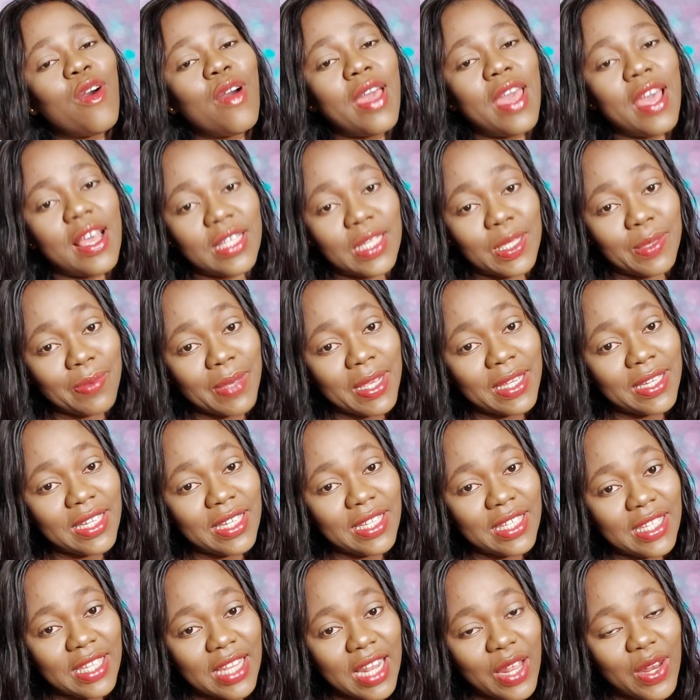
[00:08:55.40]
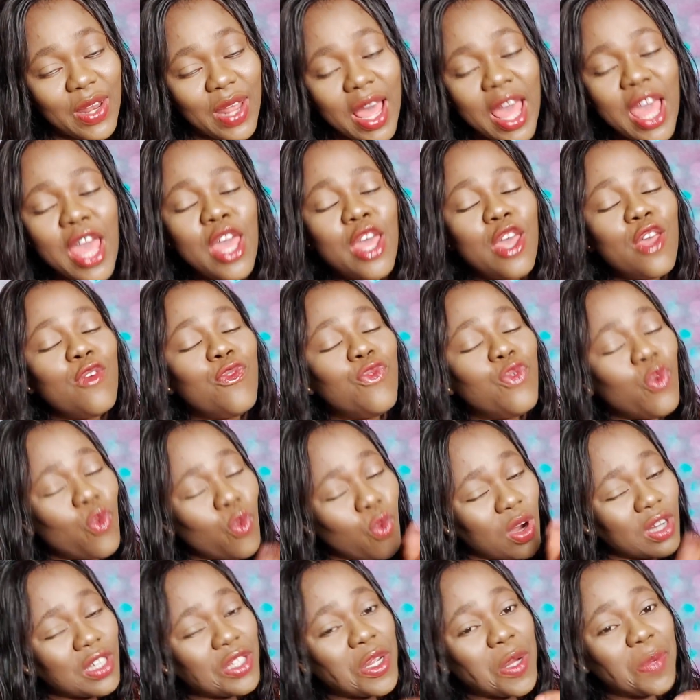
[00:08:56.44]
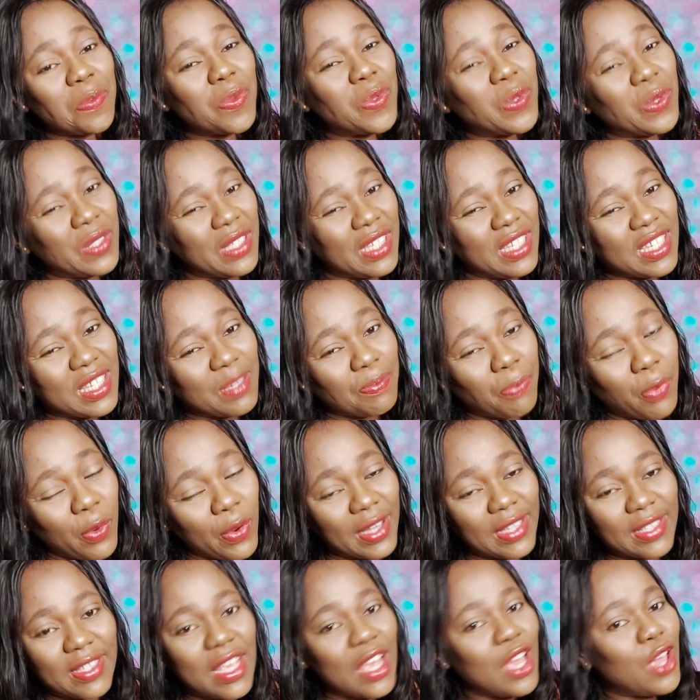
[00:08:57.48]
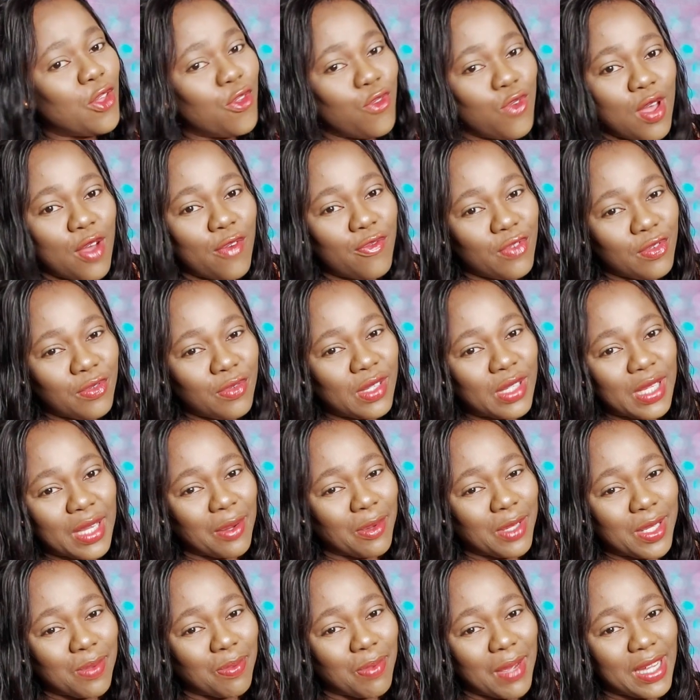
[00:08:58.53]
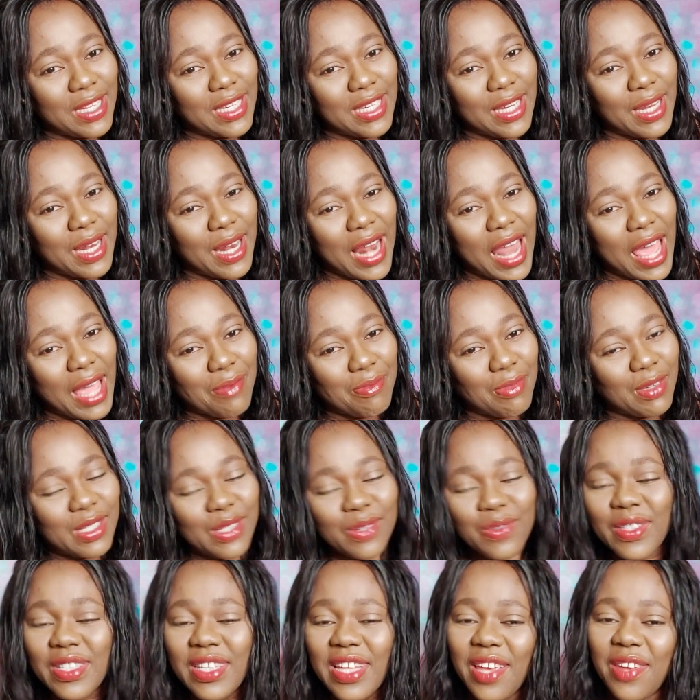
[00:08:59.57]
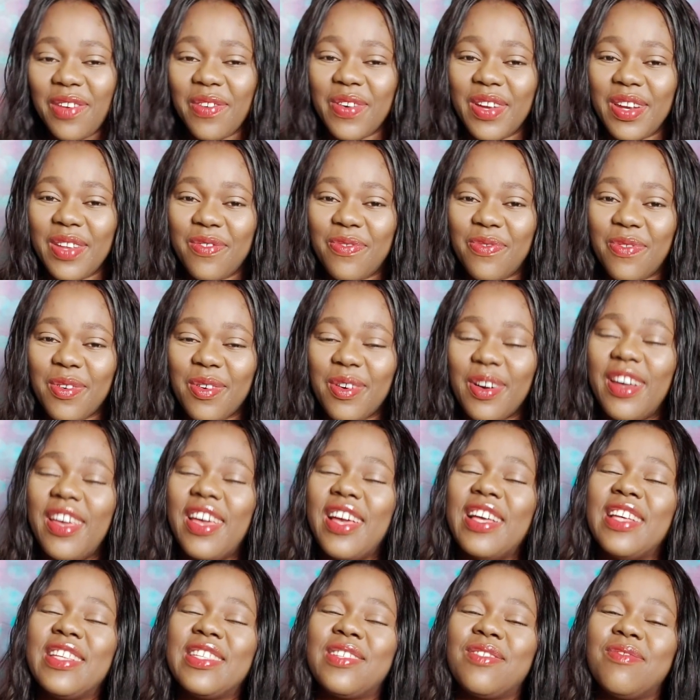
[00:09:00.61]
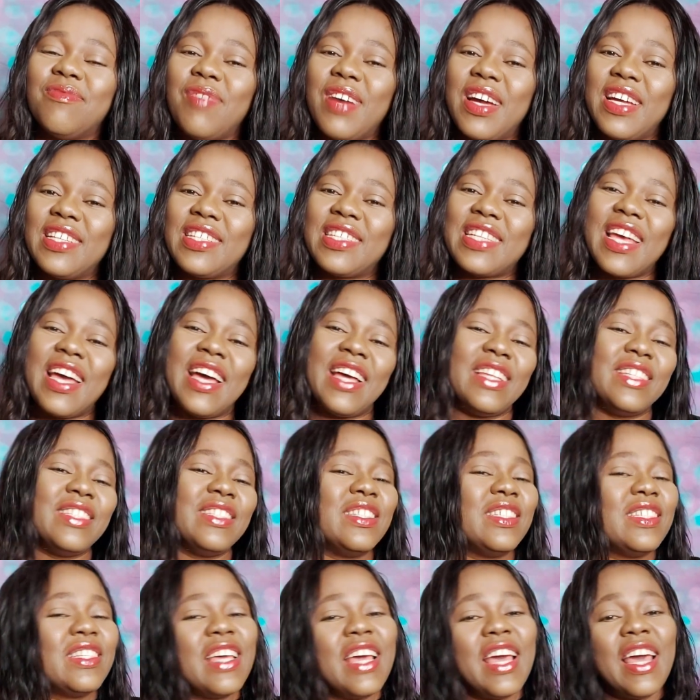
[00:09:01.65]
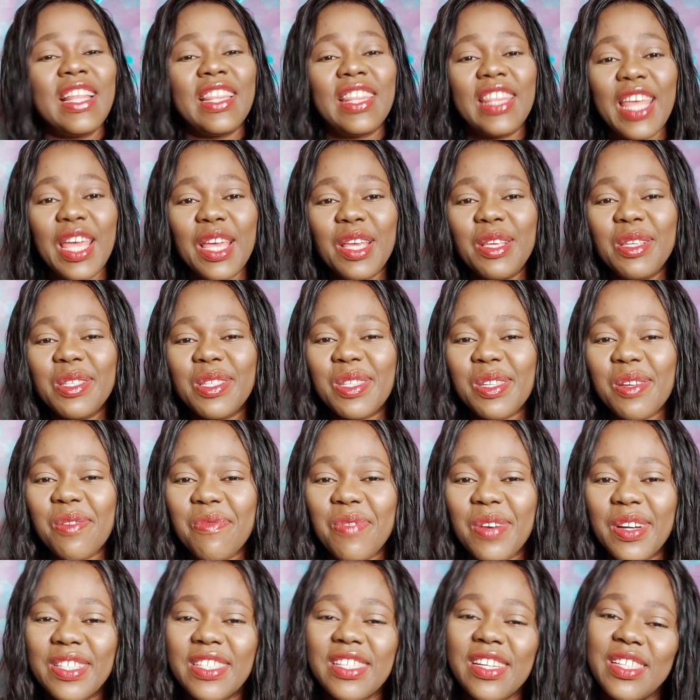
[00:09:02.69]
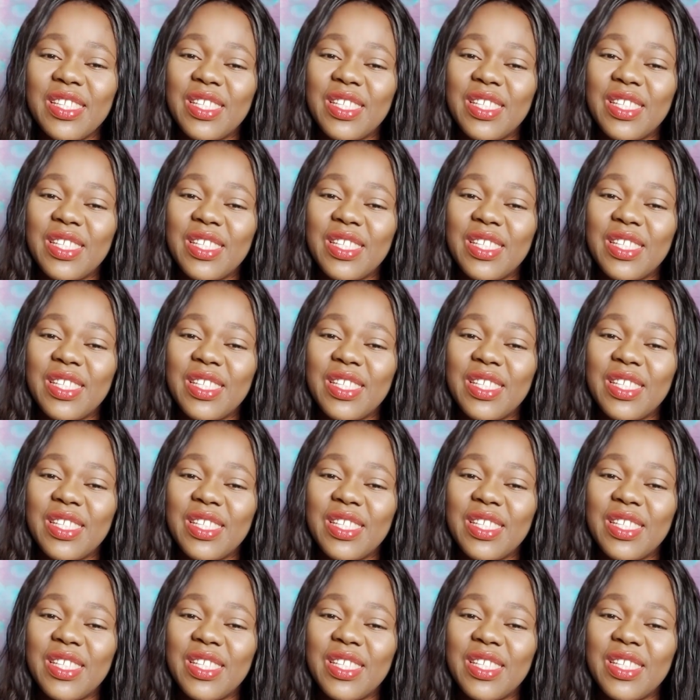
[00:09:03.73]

Oh yeah, smash it, Lana. If you watch up to this point, you have also smashed the like button. What are you waiting for? Oh yeah, smash. And thank you so much.